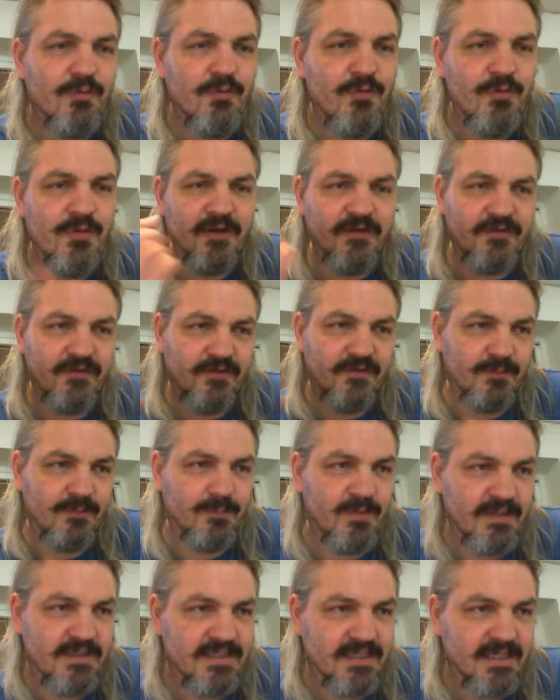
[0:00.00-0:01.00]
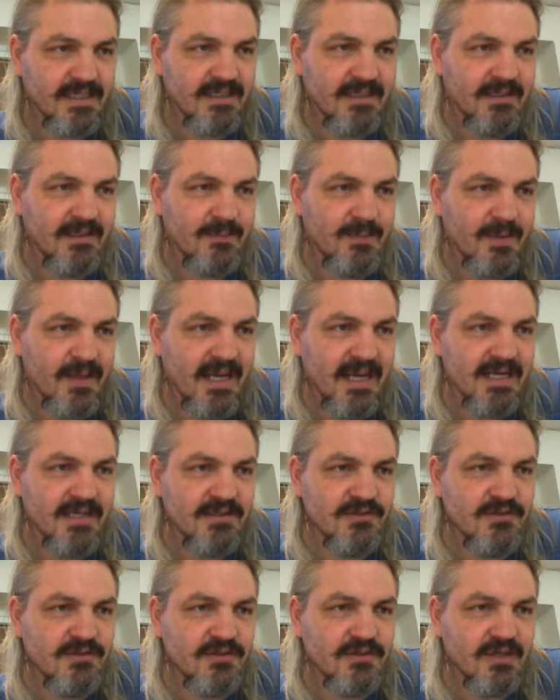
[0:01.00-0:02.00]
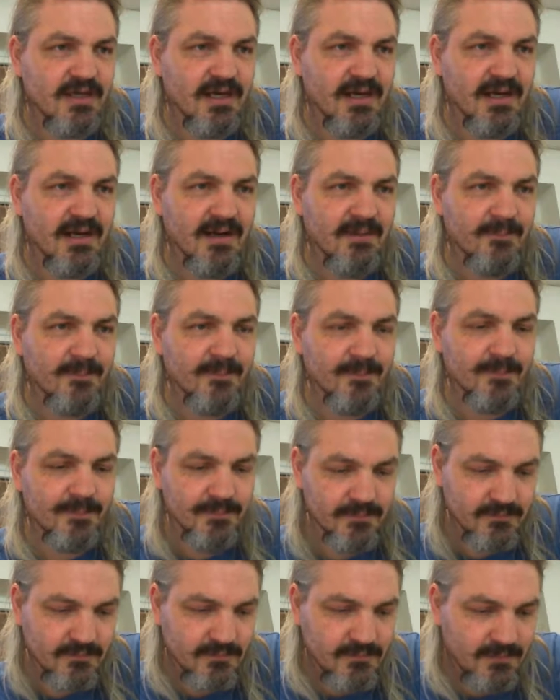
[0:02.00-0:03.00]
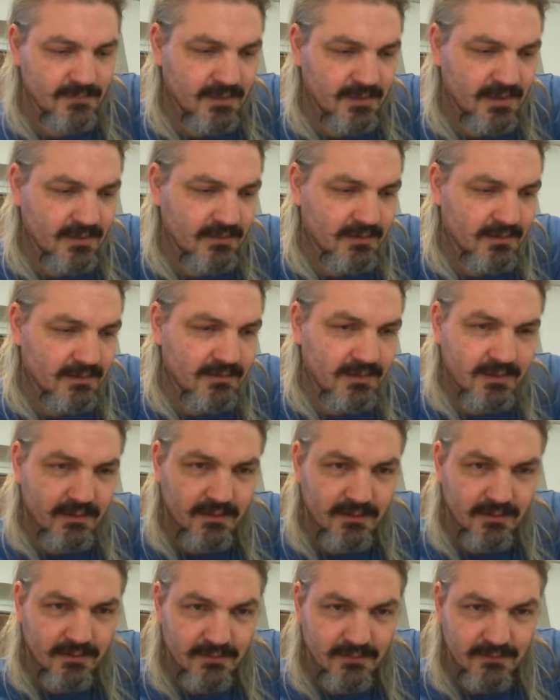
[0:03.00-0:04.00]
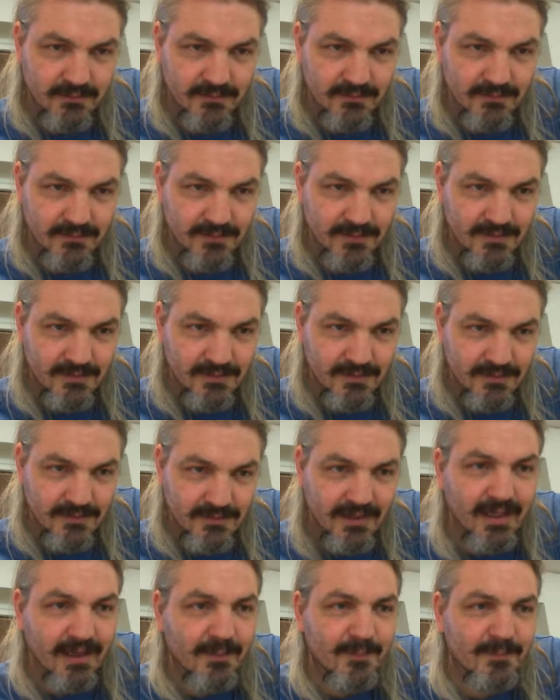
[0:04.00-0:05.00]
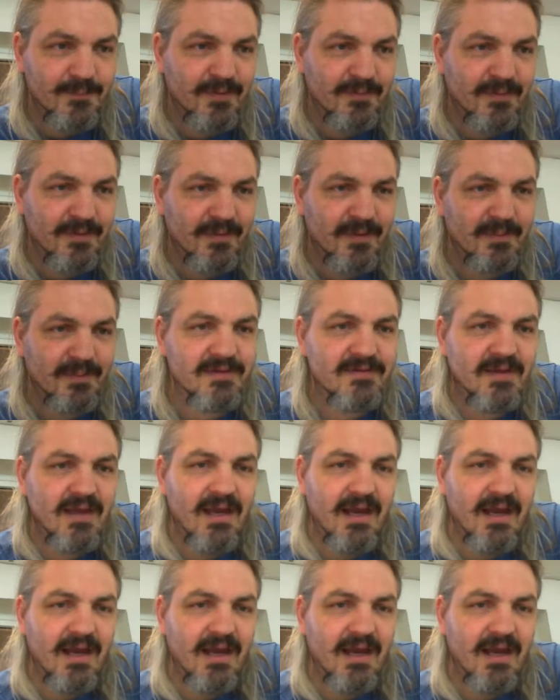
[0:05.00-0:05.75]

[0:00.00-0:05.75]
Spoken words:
This particular page, and I think, yeah, I'm assuming the right place.